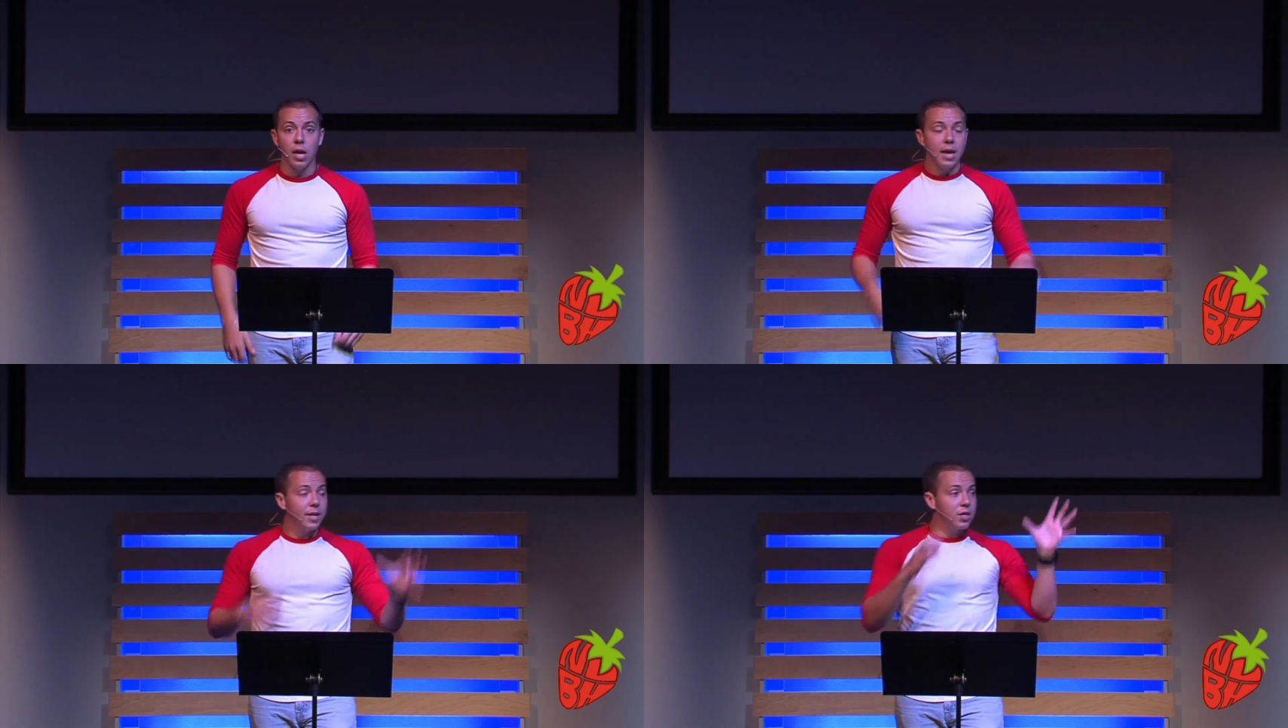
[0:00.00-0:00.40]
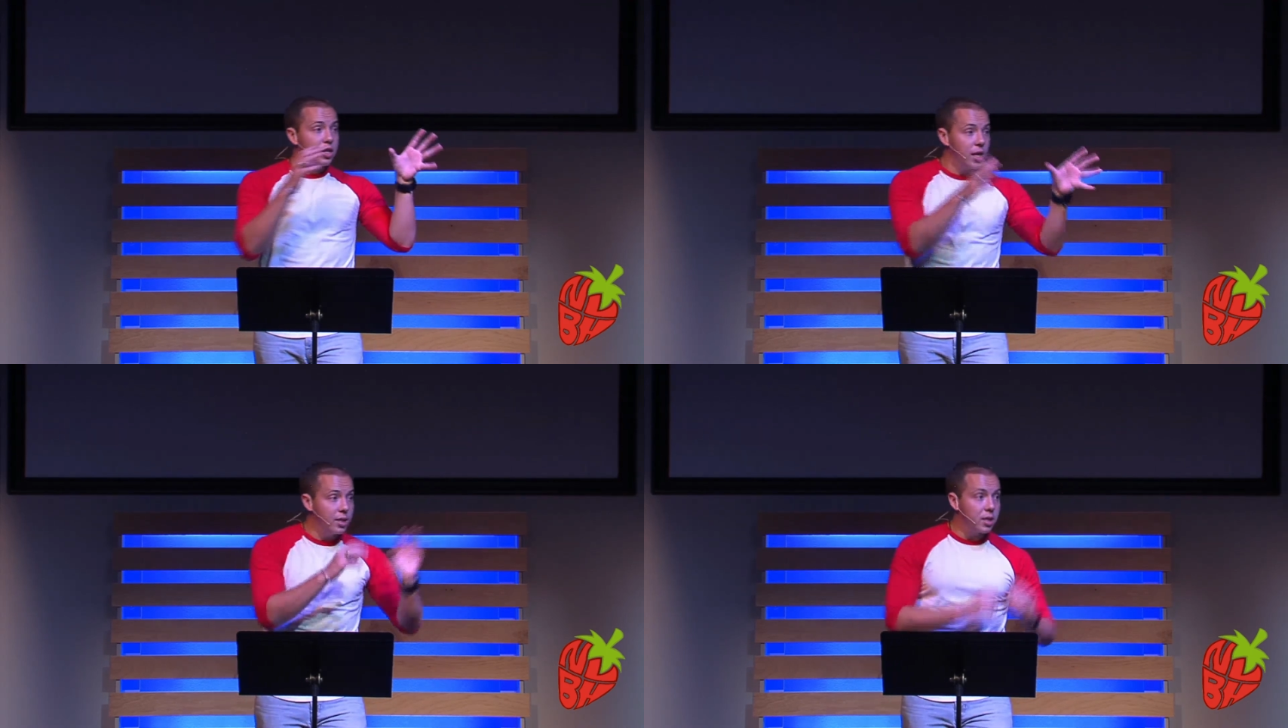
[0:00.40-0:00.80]
Is
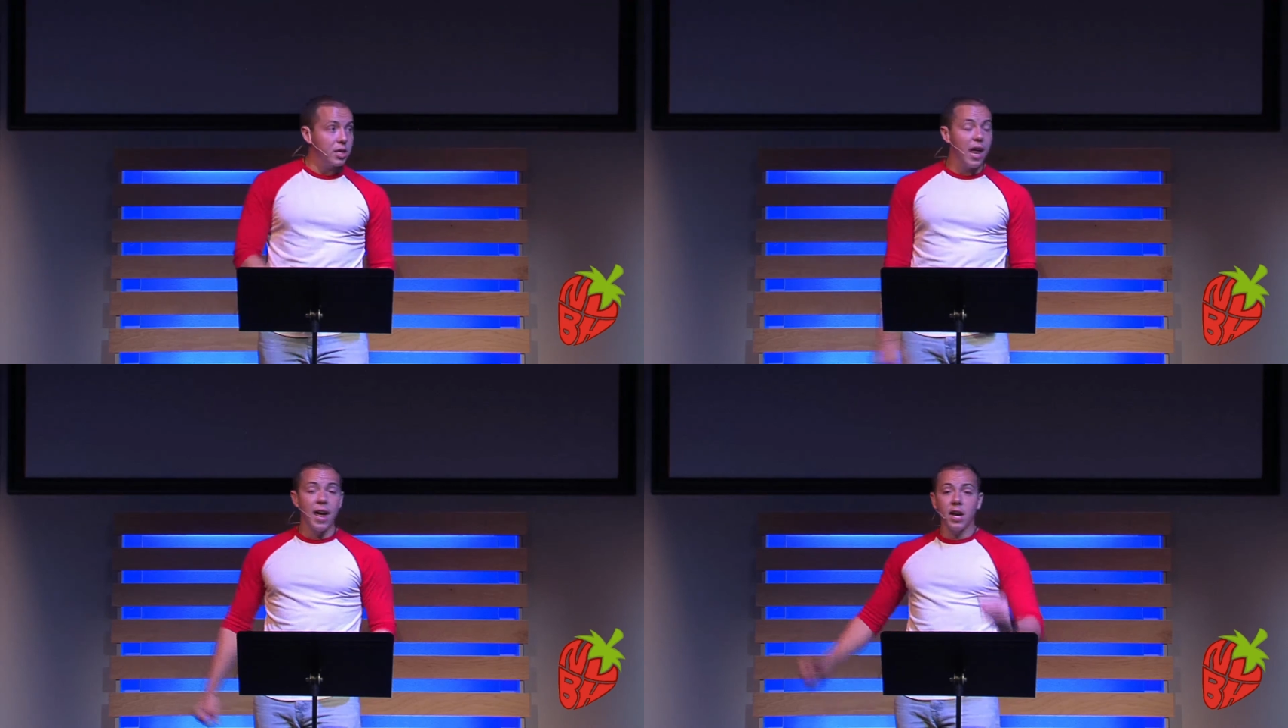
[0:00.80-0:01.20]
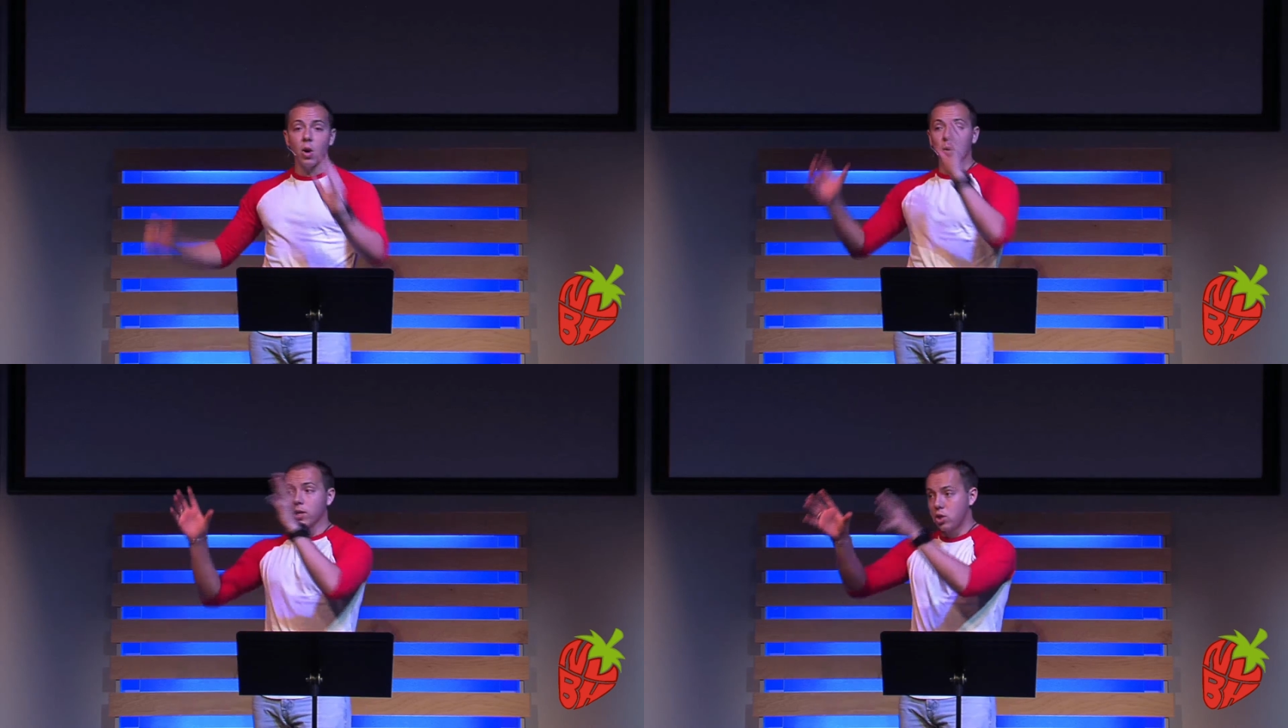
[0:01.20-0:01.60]
Jesus lying
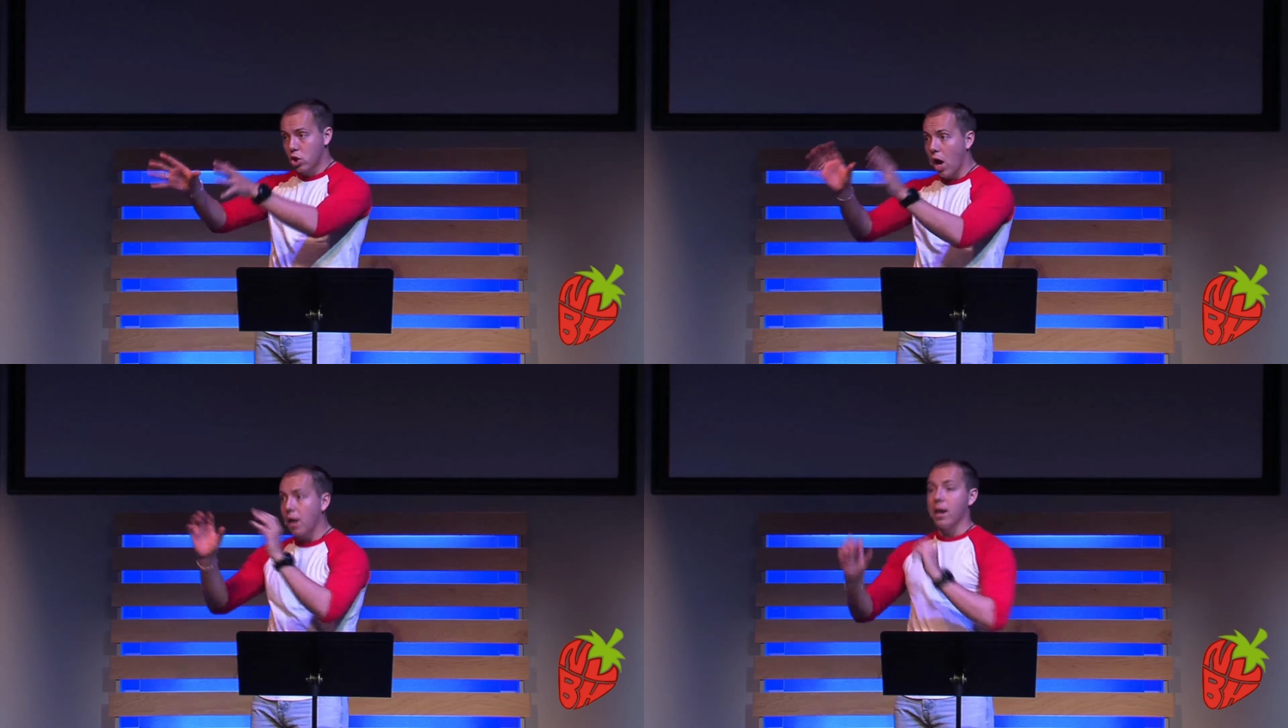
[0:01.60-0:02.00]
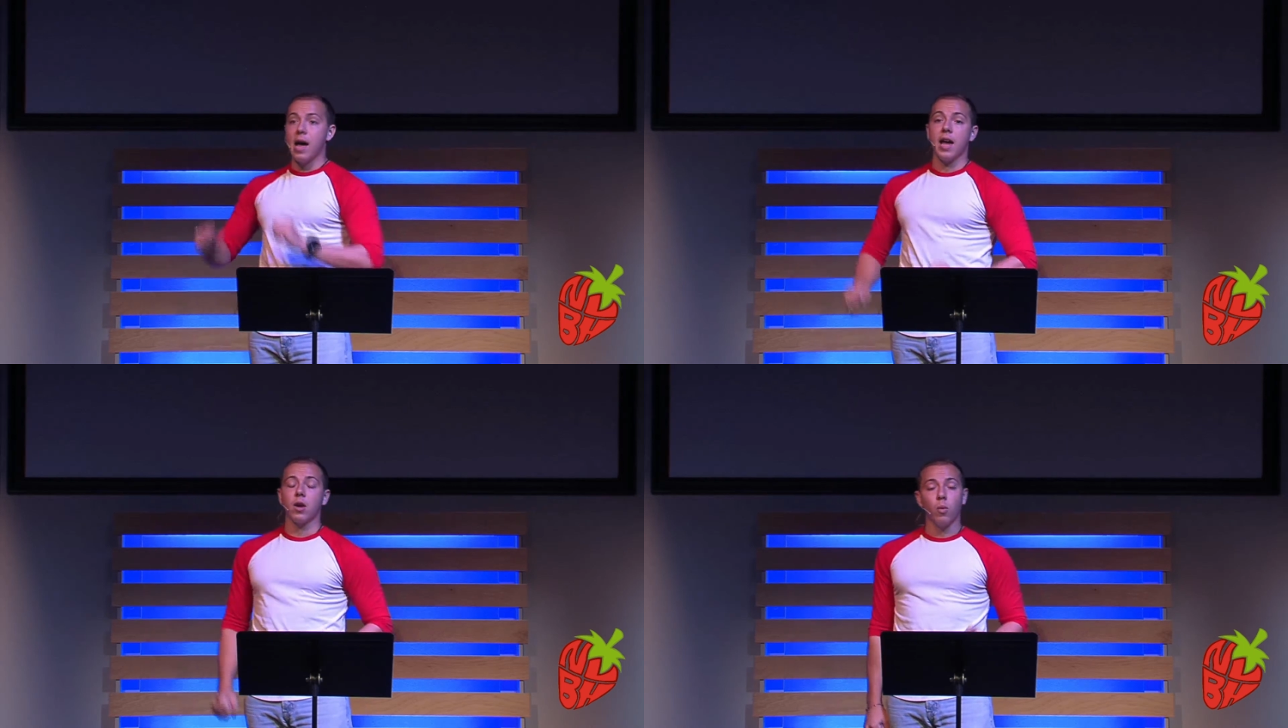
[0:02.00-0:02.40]
or is John lying?